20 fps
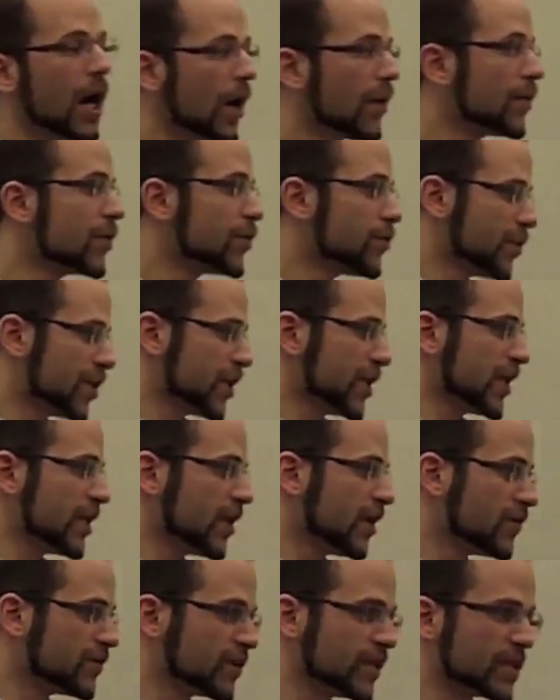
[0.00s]
I would
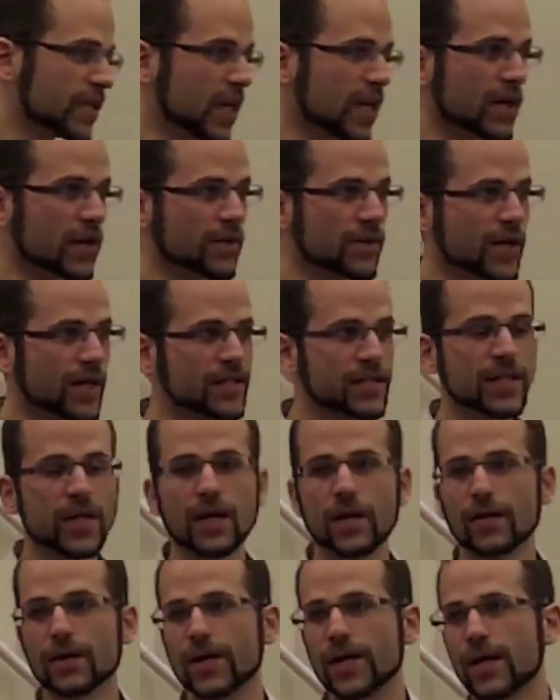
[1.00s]
really love to tell you that's
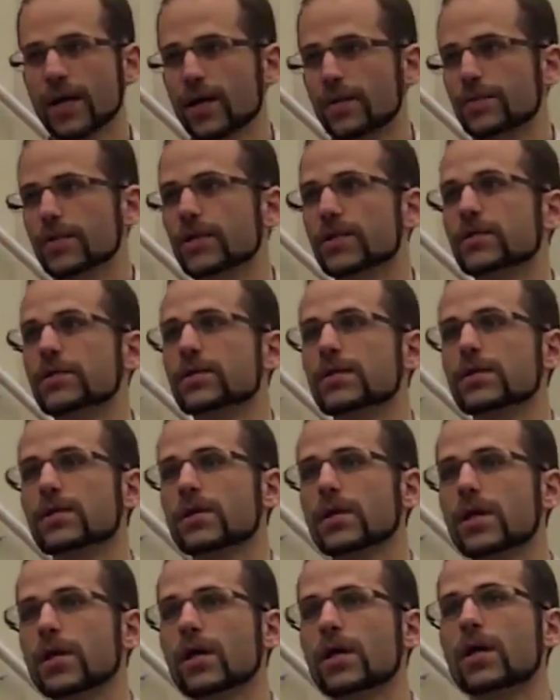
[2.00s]
how it happened,
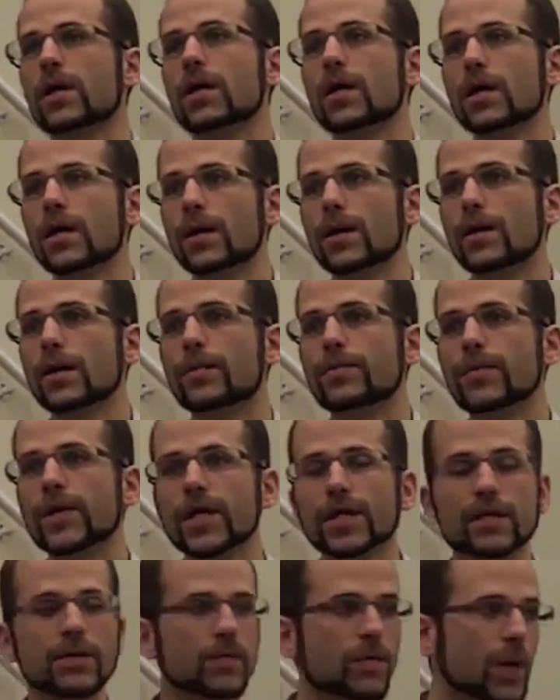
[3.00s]

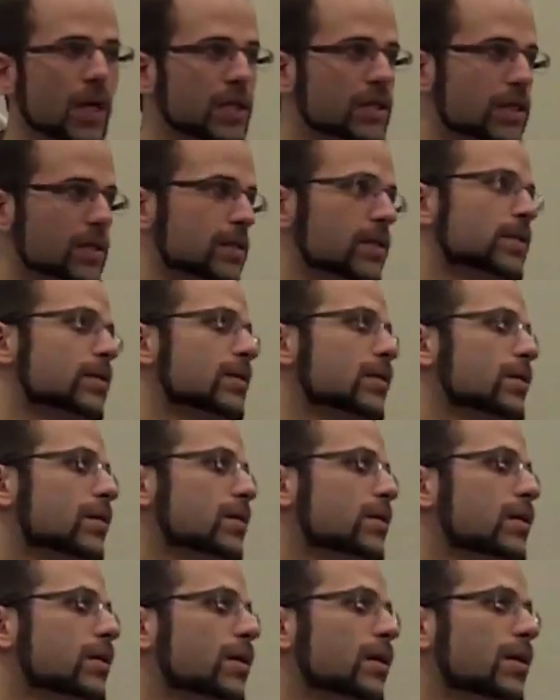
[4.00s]
but it wasn't,
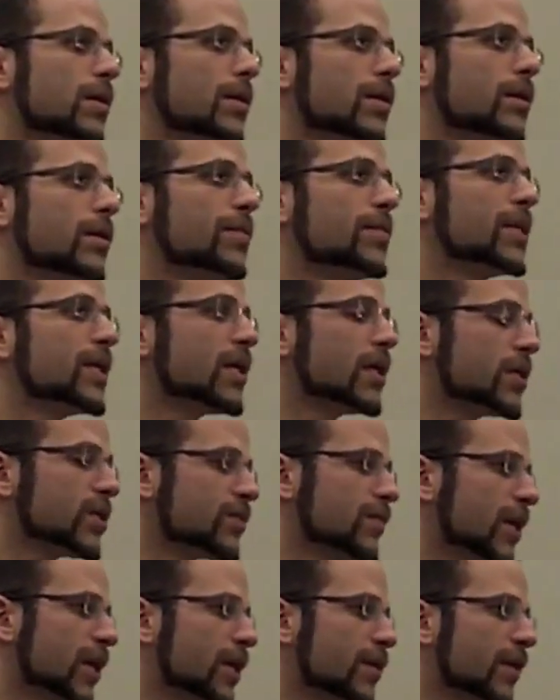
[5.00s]

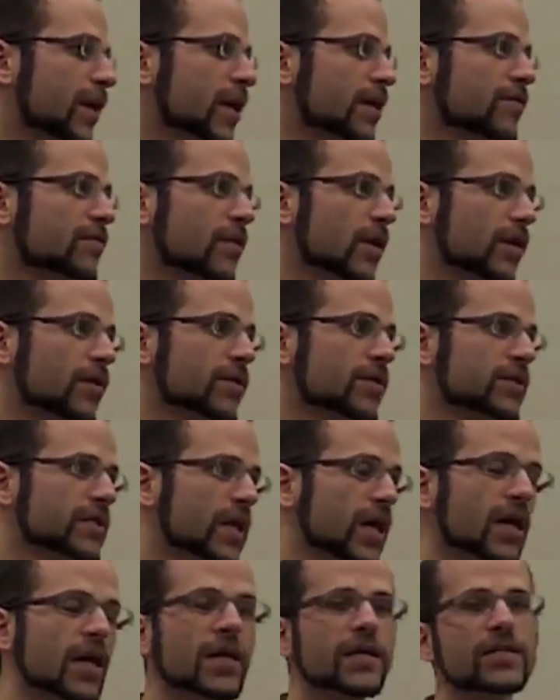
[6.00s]
because my grandfather
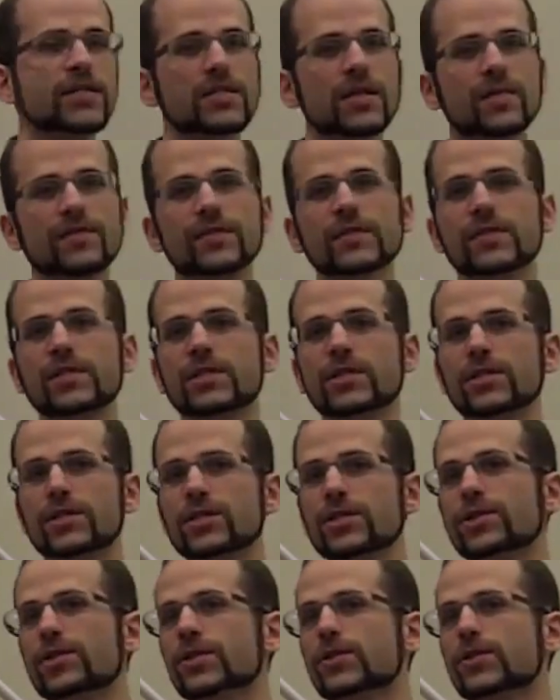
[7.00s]
died 17